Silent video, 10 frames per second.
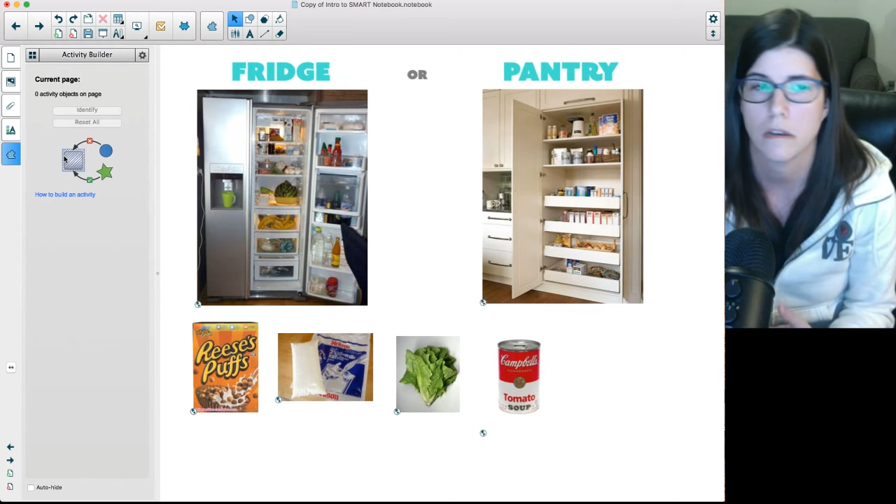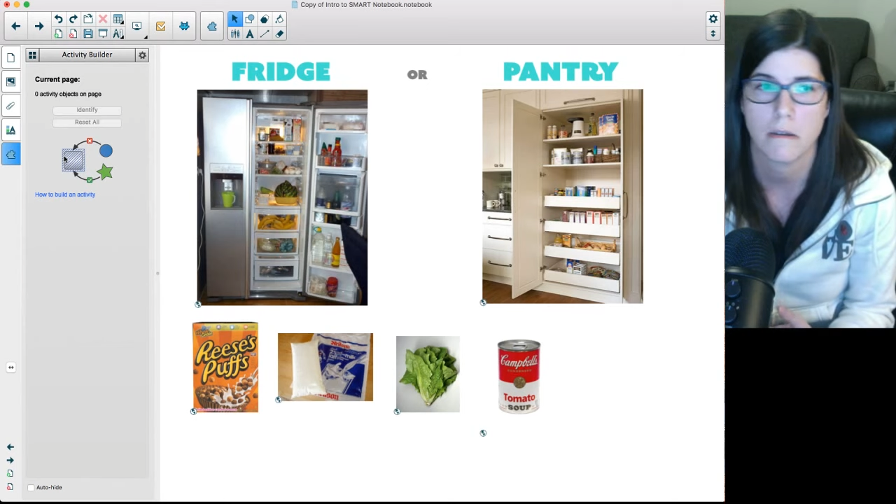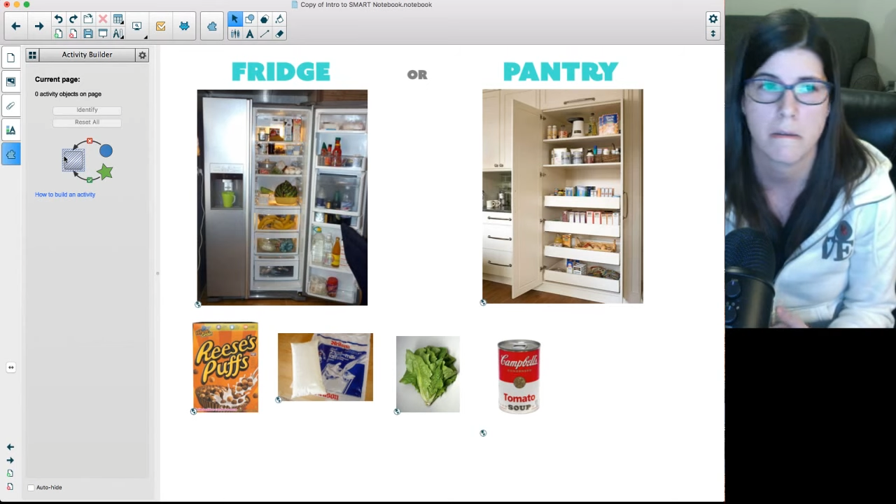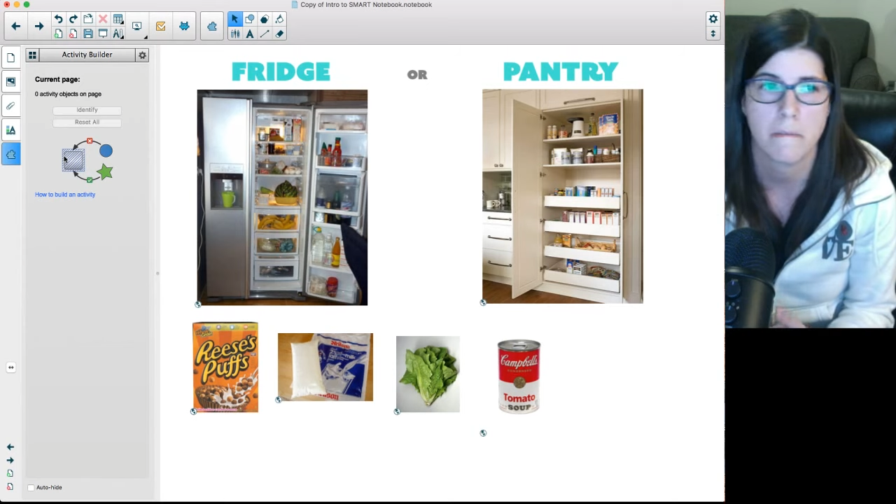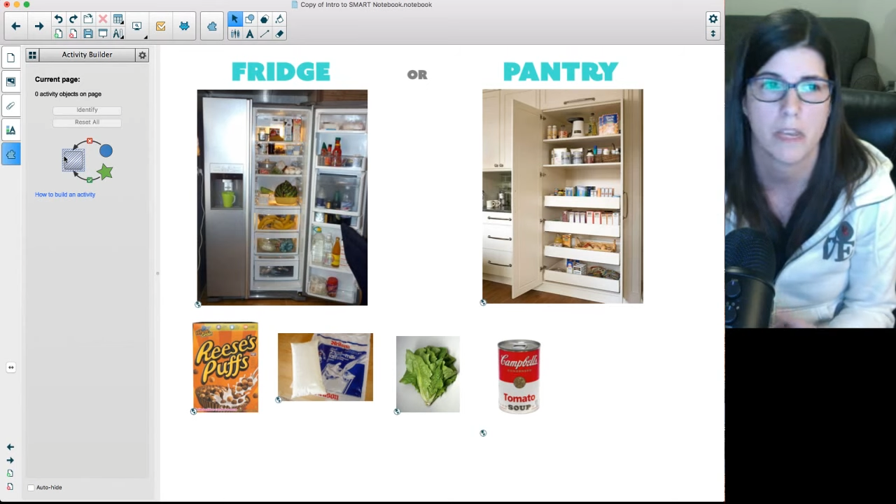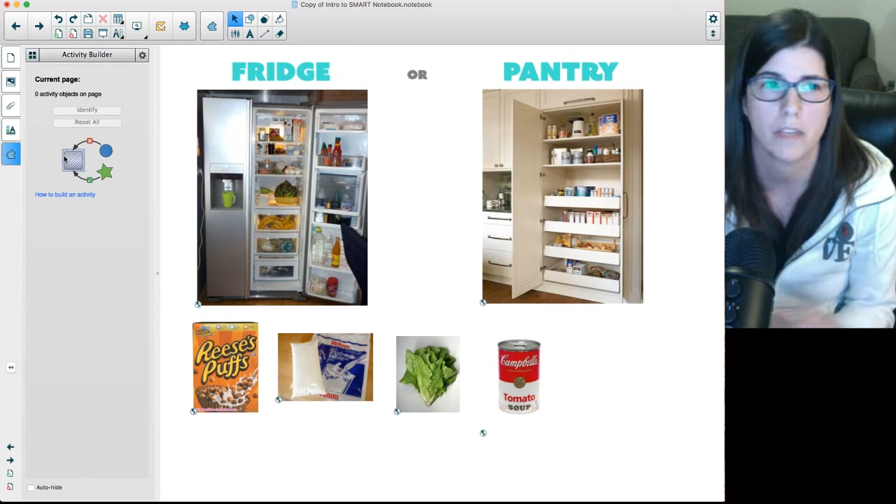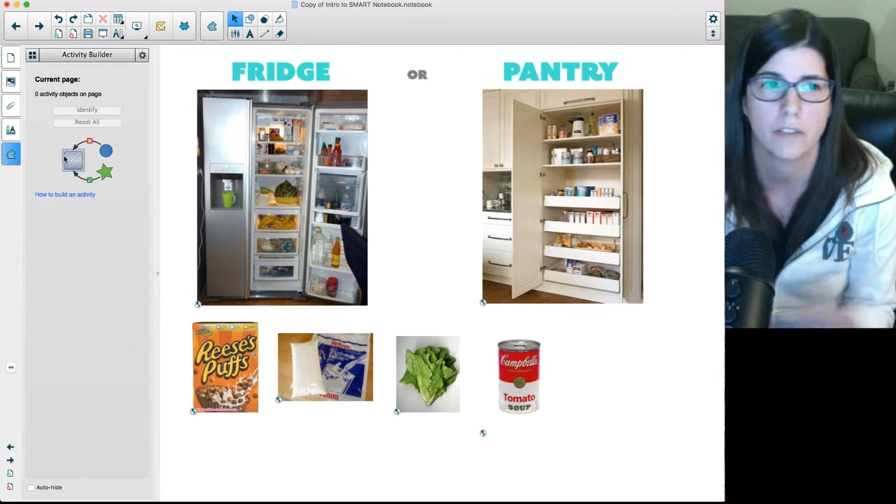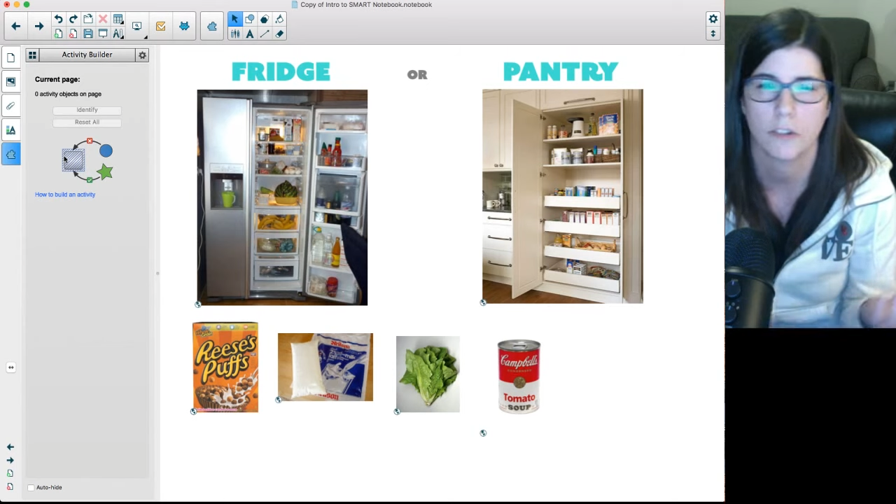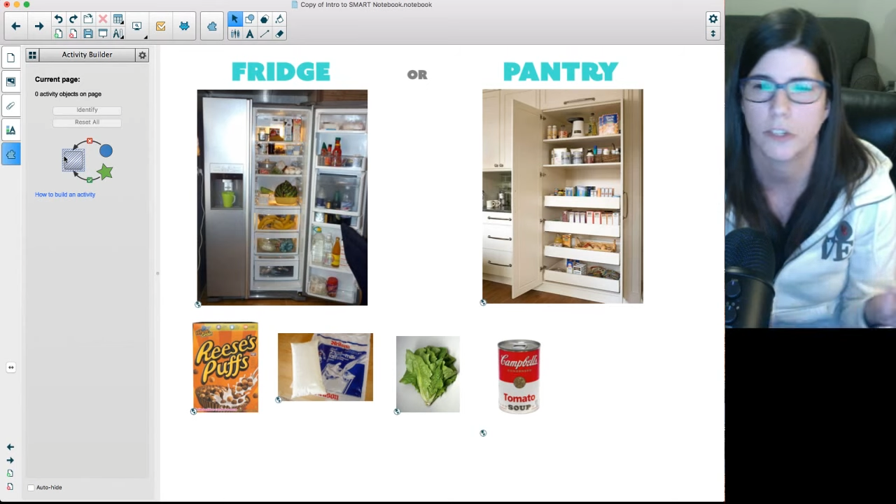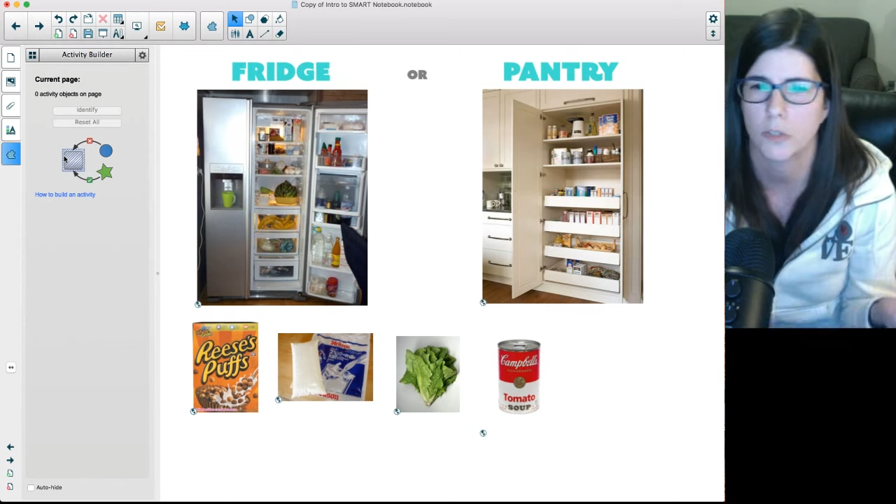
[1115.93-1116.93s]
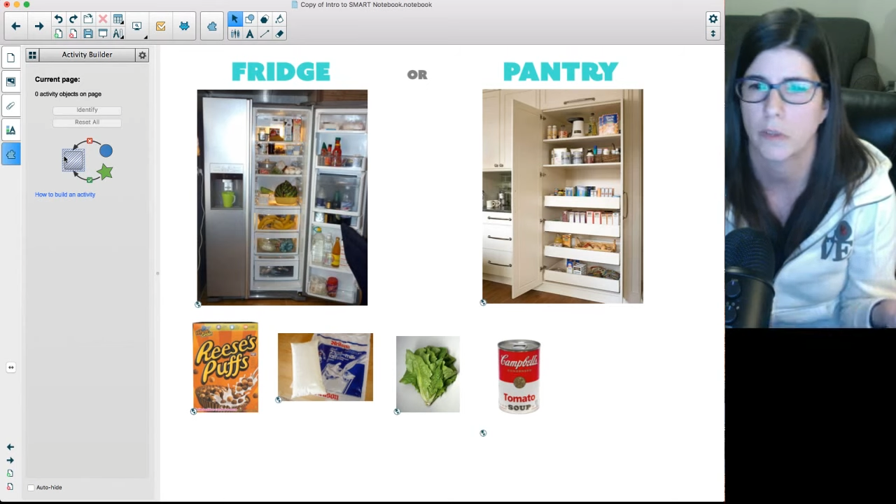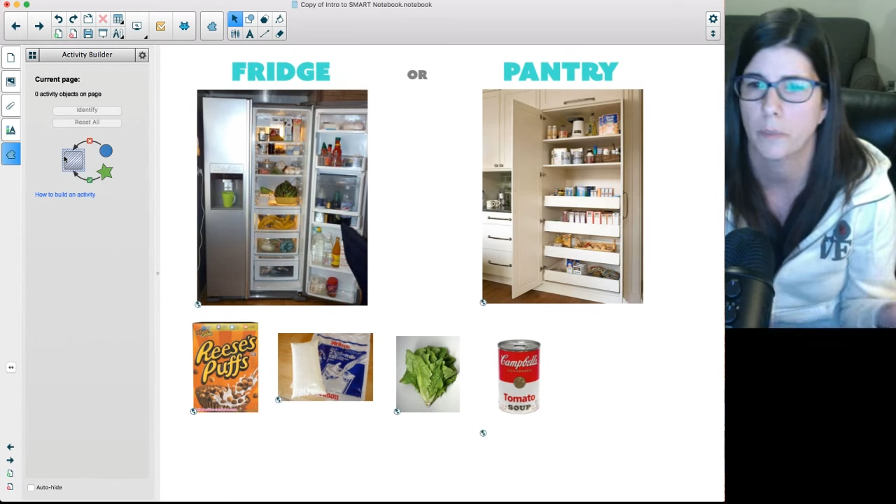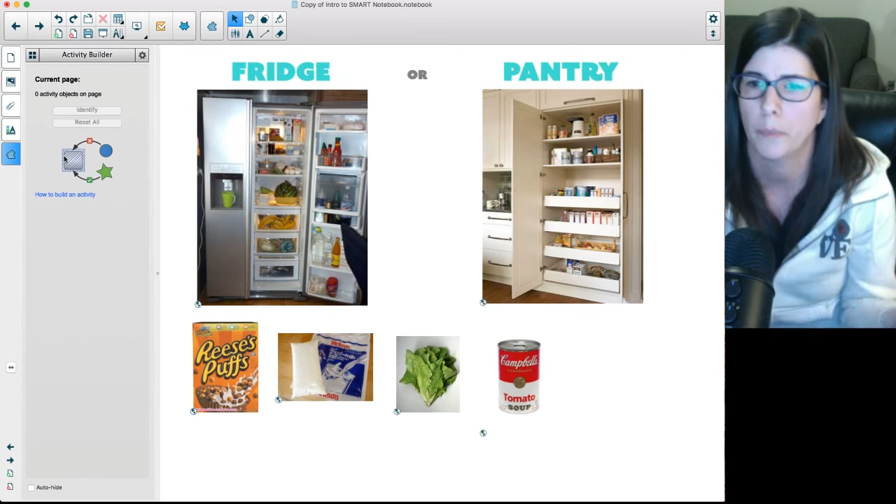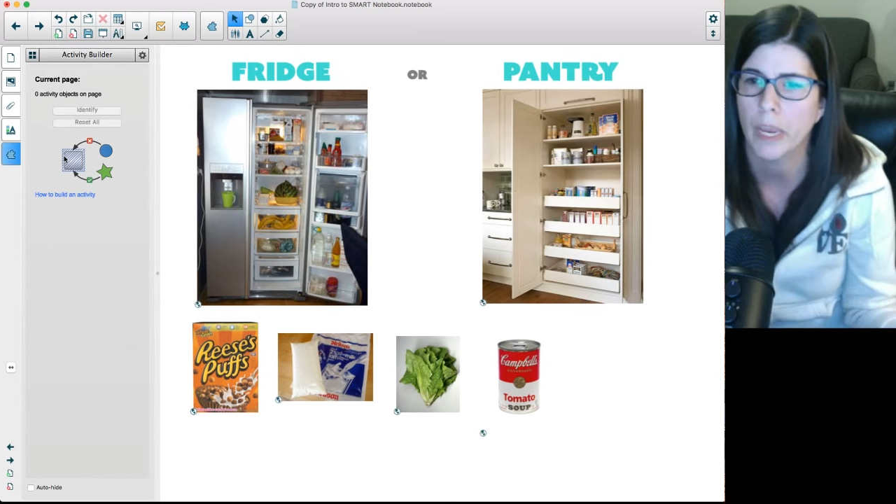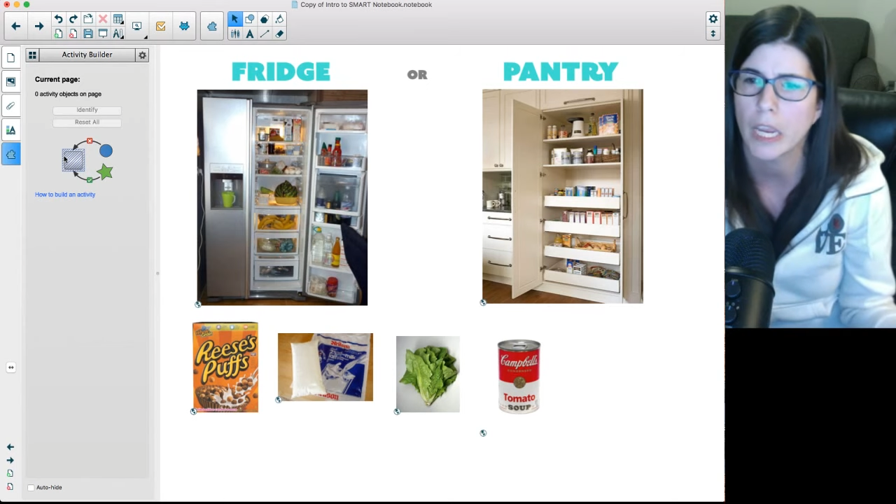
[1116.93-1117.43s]
It searches
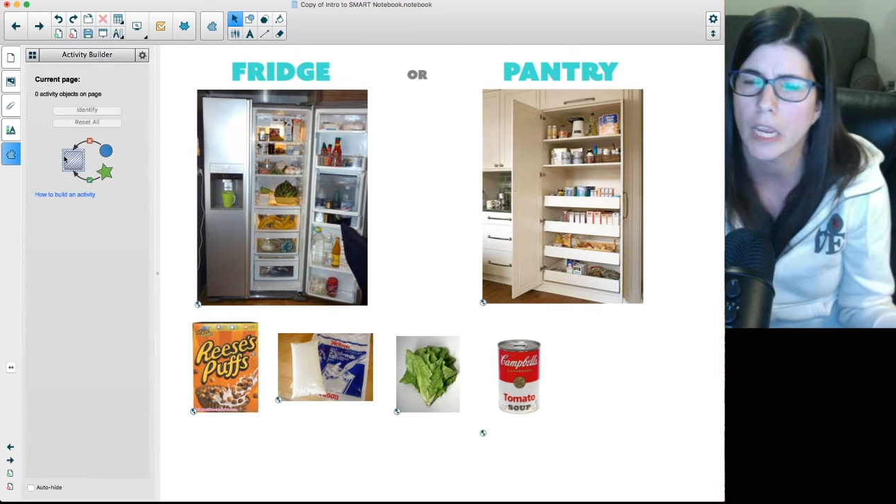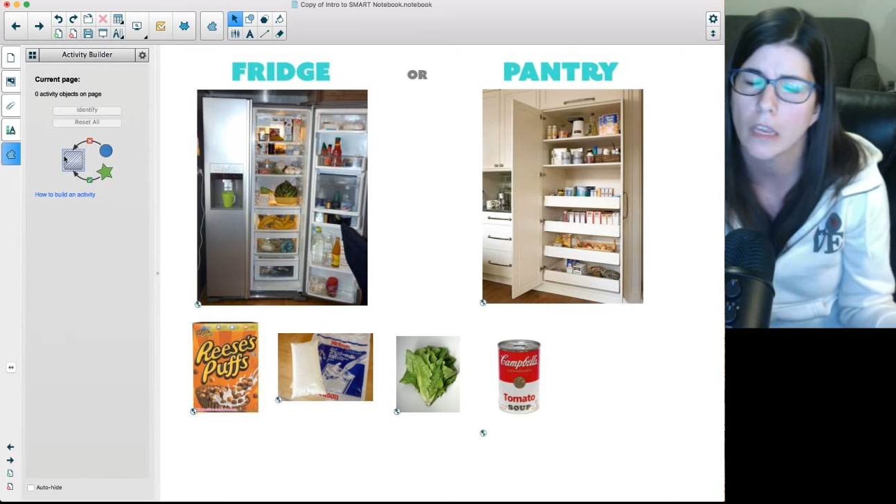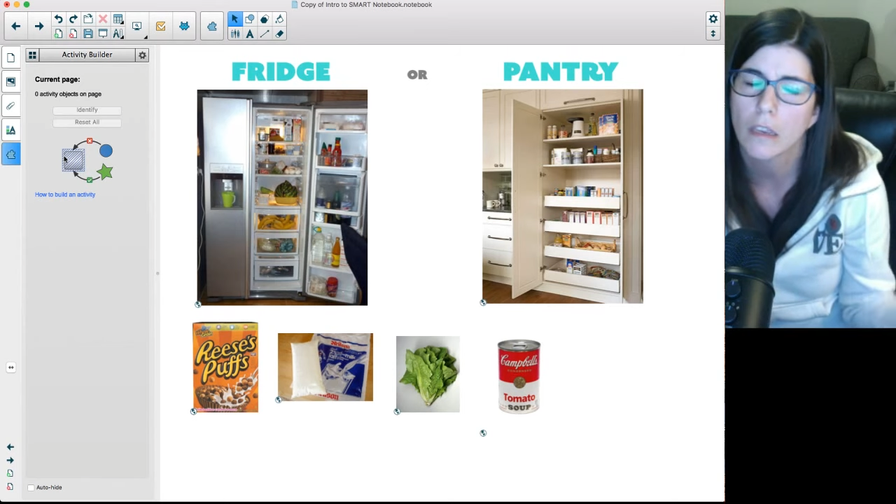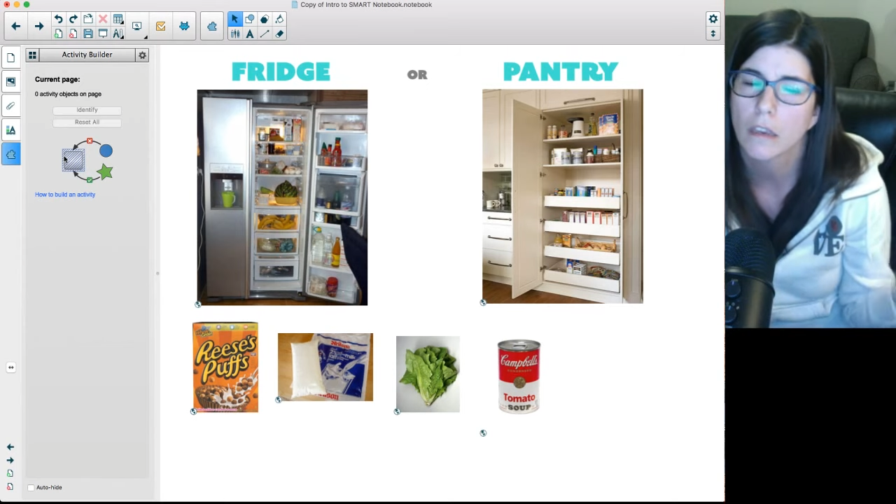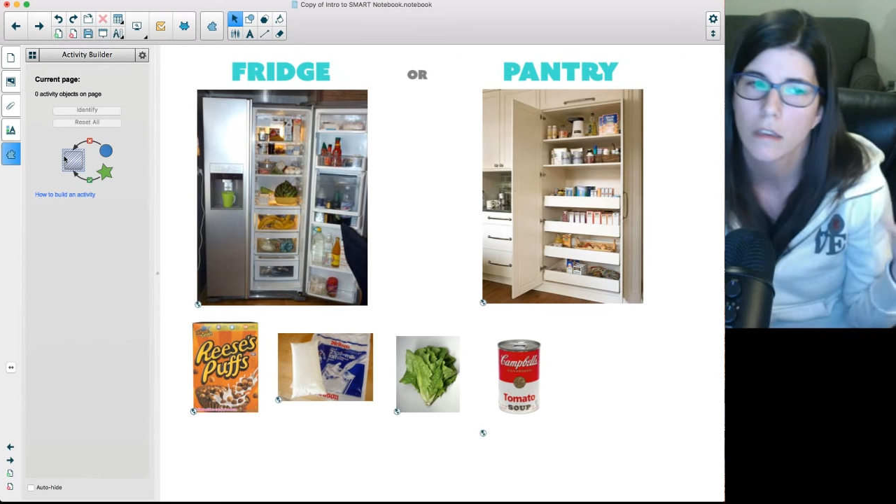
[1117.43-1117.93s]
with Bing,